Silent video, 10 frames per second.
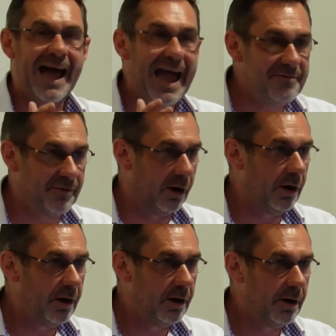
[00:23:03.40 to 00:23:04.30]
ever,
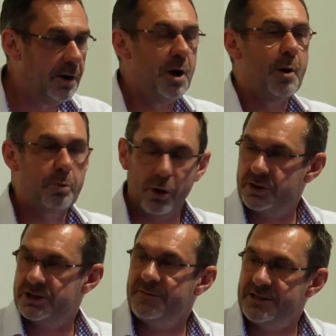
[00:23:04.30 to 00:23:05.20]

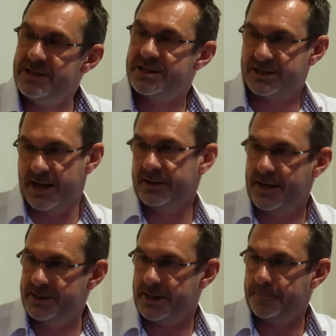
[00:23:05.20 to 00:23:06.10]
productivity is
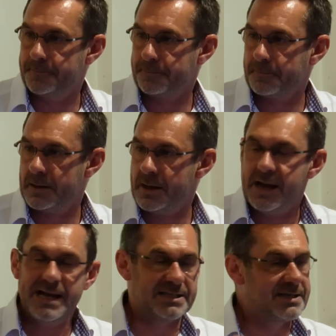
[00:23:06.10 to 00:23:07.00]
stagnating.
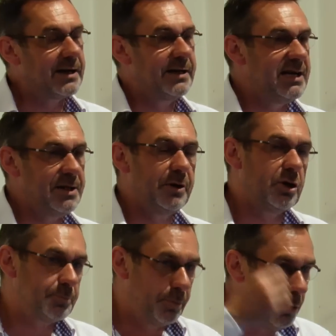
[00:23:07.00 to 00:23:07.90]
It's stagnating
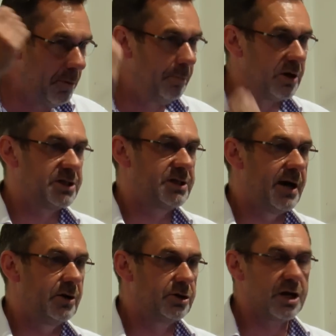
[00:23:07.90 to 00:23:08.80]
because boom and bust
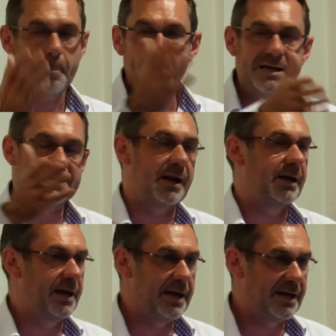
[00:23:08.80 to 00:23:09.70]
cycles
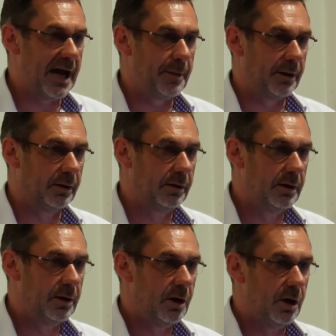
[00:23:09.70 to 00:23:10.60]
misallocate capital.
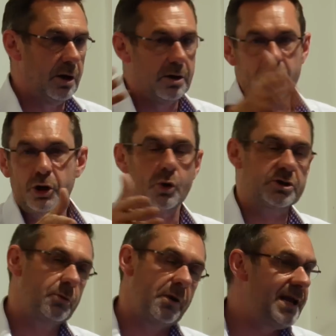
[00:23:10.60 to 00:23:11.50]
You go
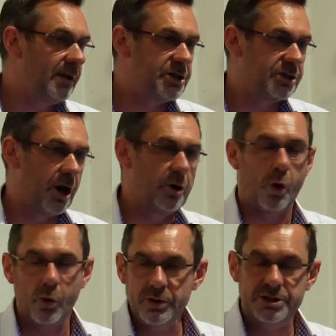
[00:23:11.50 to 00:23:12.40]
to an English town,
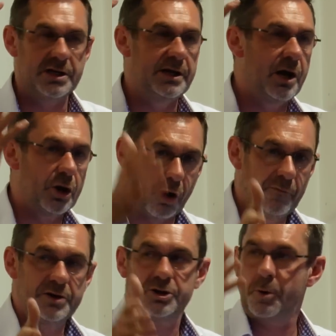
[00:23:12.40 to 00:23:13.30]
all you see,
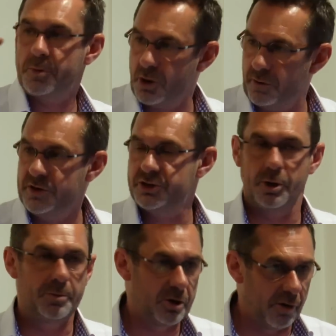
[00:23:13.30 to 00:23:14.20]
coffee shop, coffee
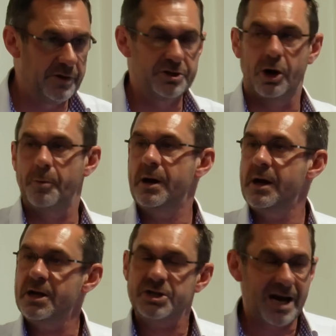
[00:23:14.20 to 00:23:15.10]
shop, coffee shop,
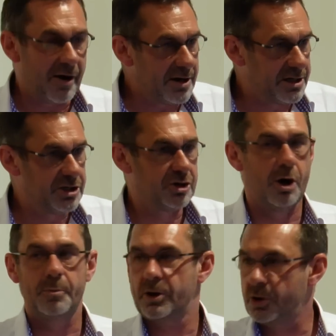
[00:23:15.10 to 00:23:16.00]
charity
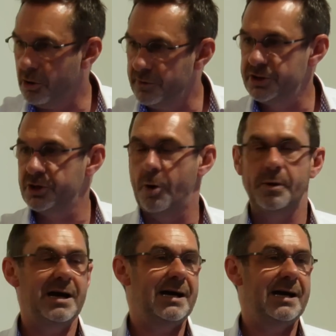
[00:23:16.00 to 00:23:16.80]
shop, coffee shop,